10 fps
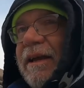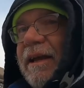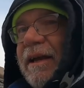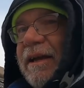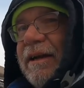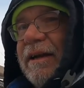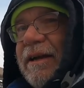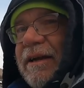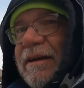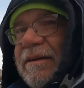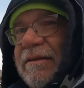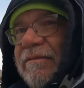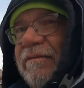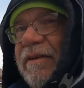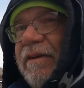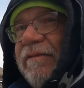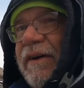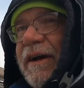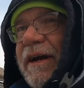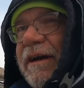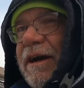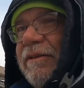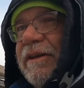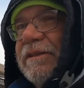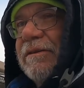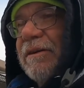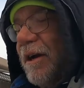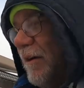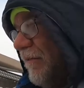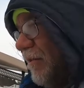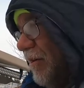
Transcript: and verify how these look after